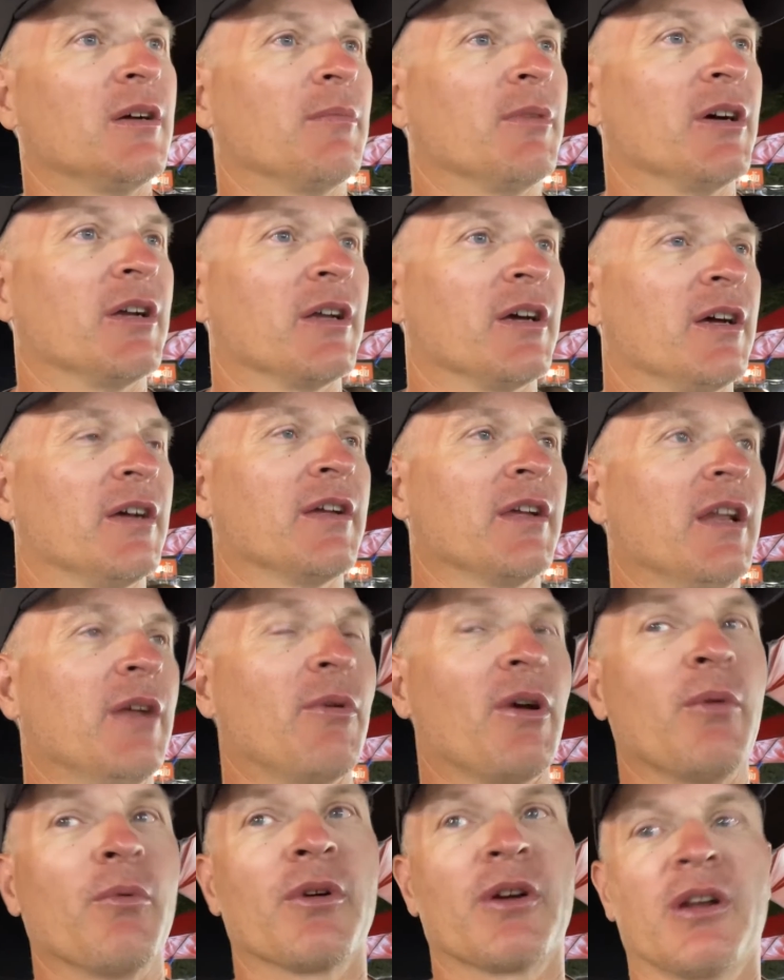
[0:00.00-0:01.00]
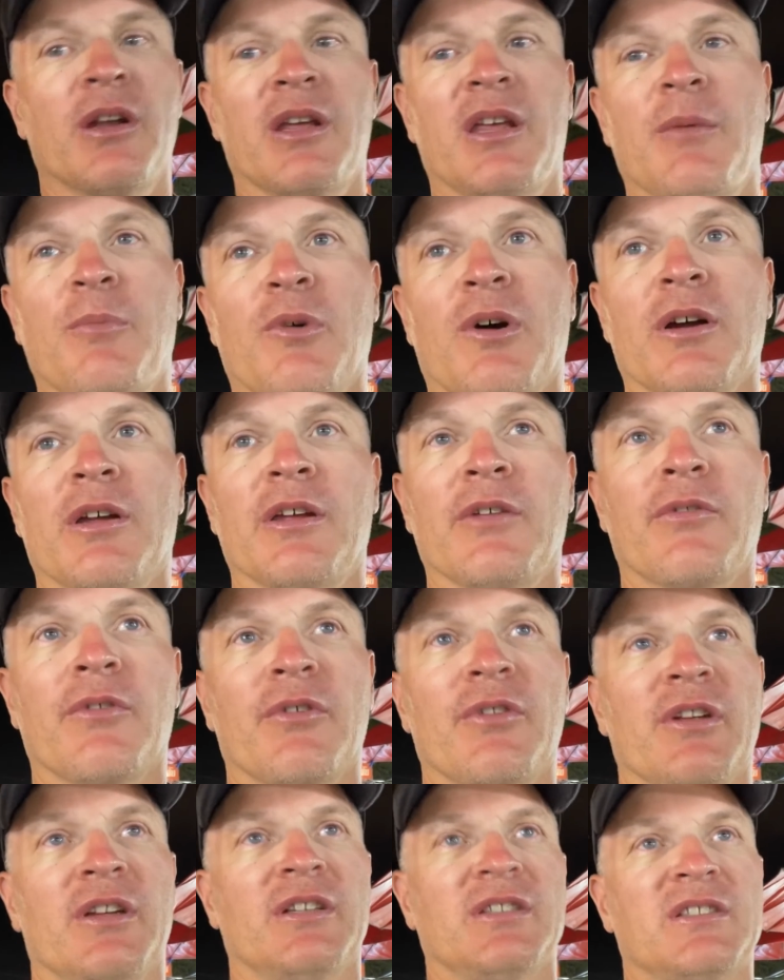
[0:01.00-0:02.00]
But uh, anyway, we're gonna keep walking
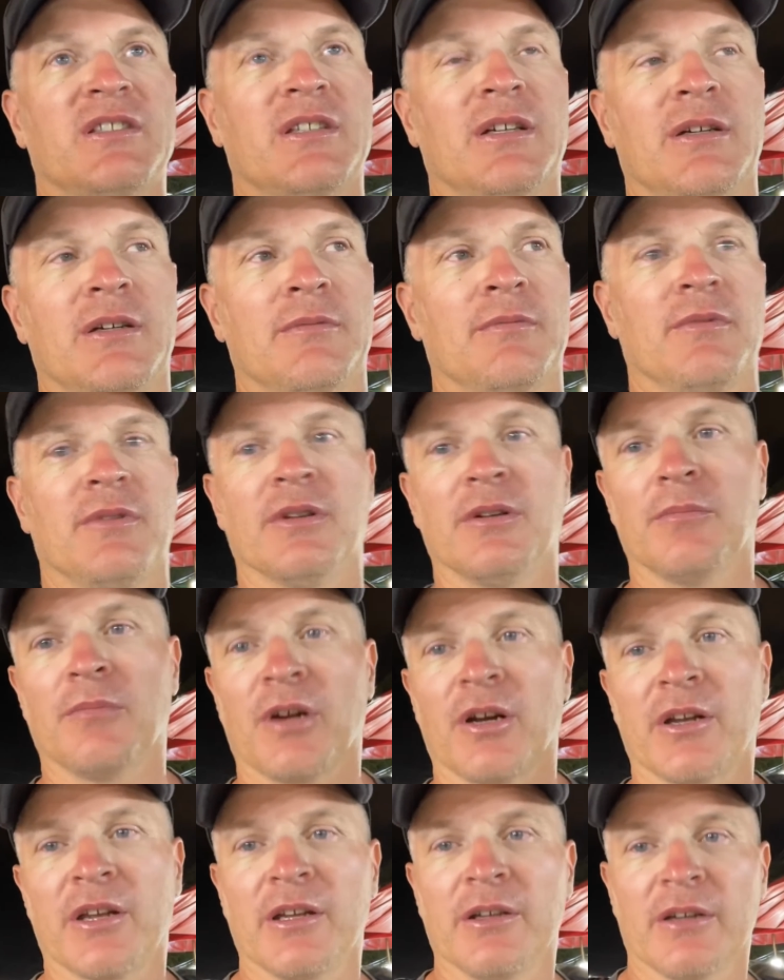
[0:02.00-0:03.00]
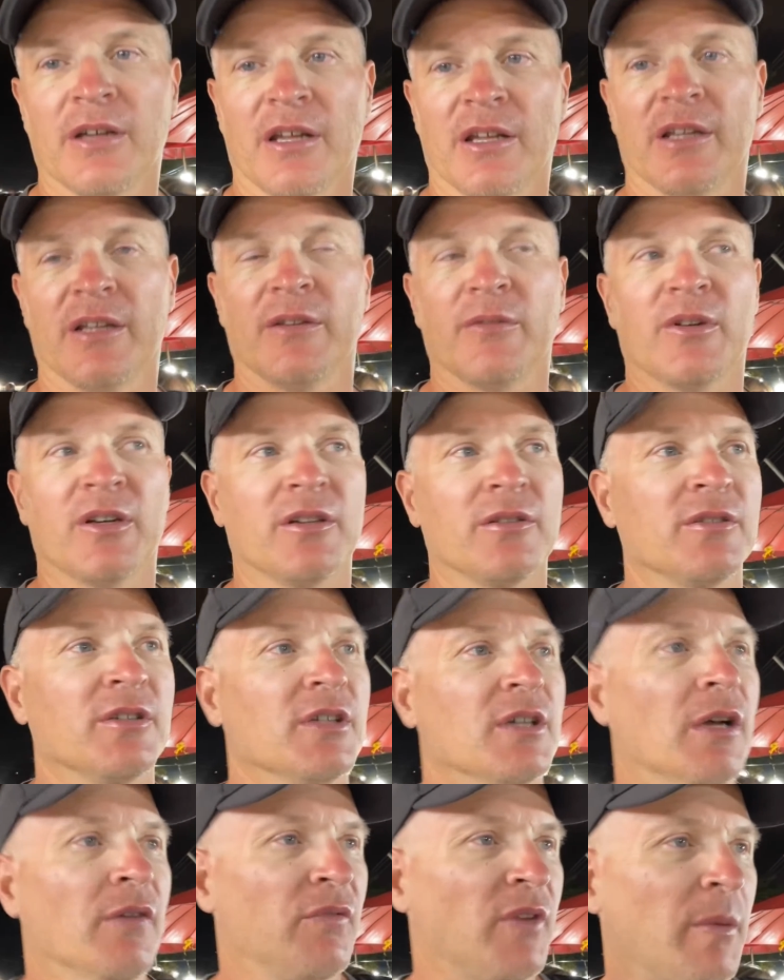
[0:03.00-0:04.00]
through this uh, little market and then uh,
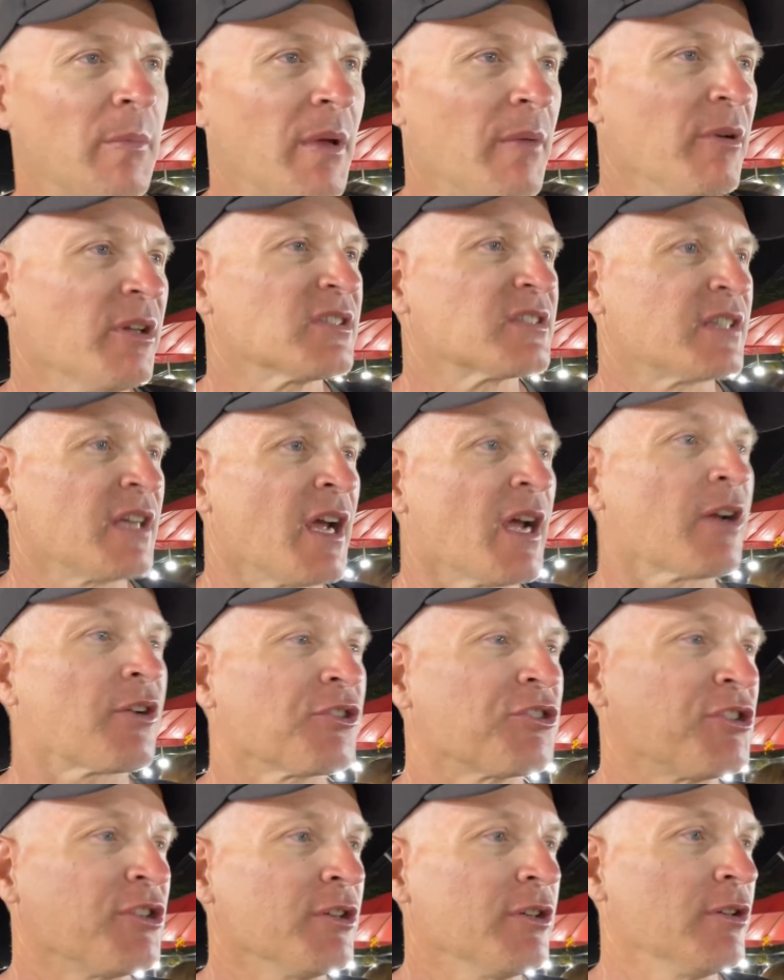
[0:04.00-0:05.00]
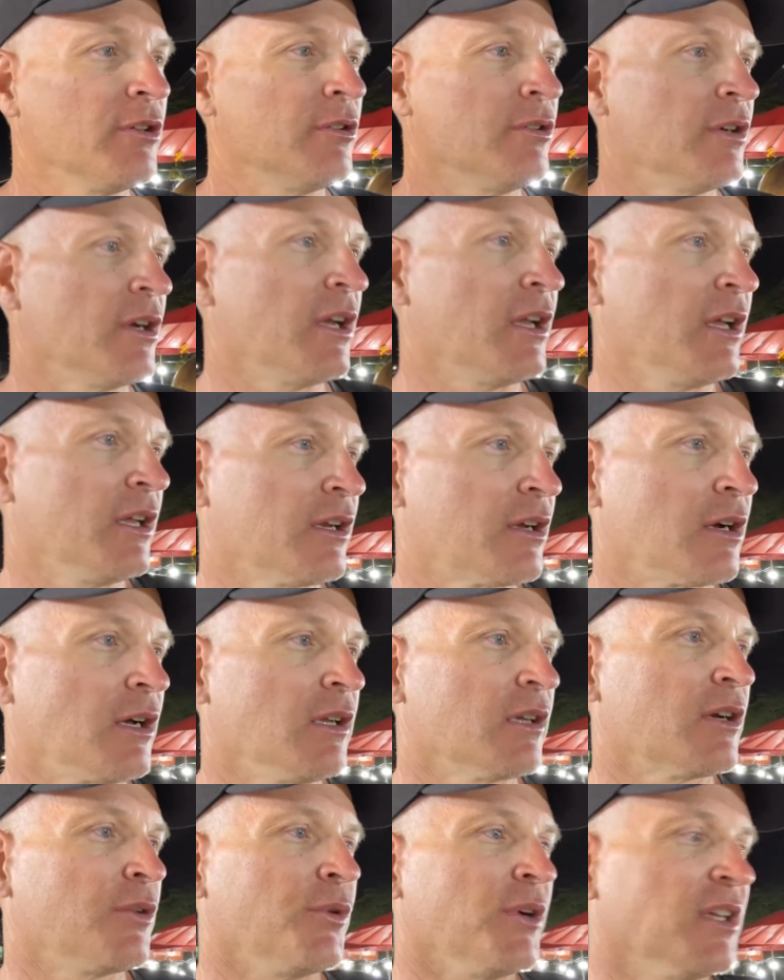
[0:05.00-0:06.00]
find maybe a snack or two and then
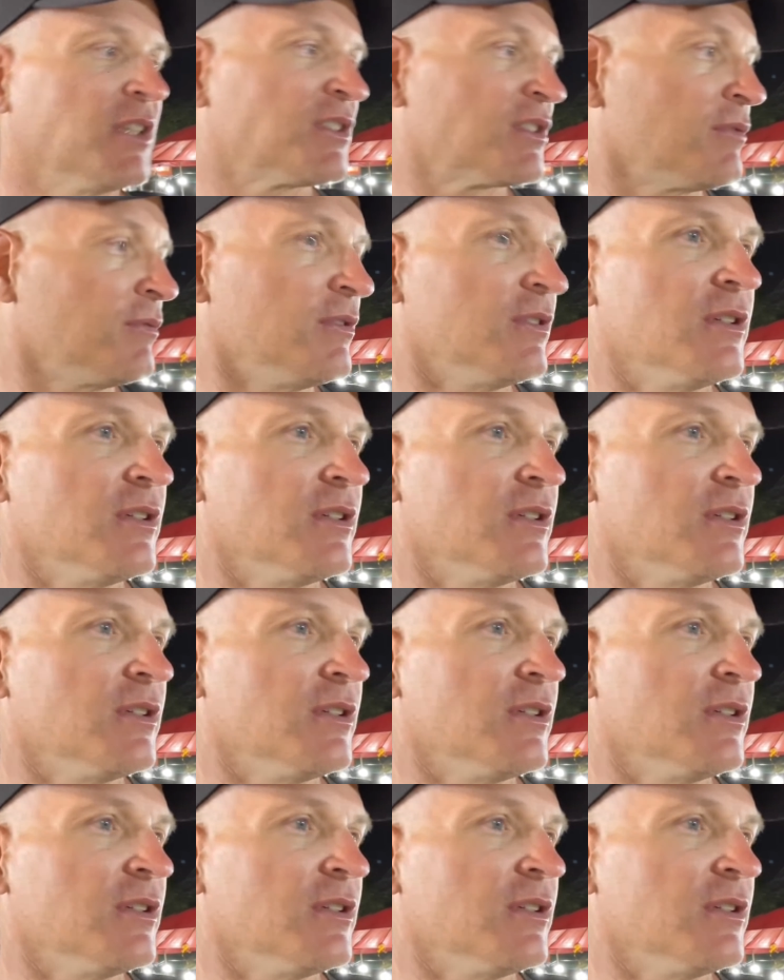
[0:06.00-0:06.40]
call it quits.